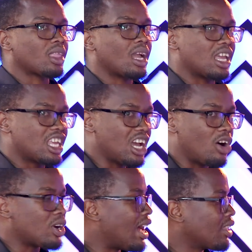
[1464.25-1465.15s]
here
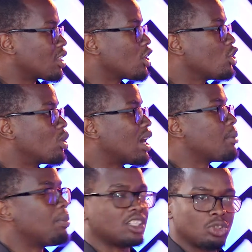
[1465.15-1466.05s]
on earth, you can
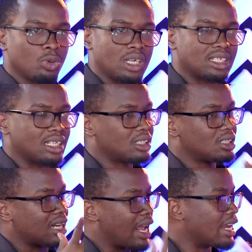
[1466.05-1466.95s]
pursue it and
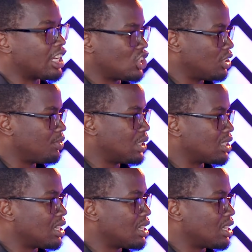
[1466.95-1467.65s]
try and achieve it,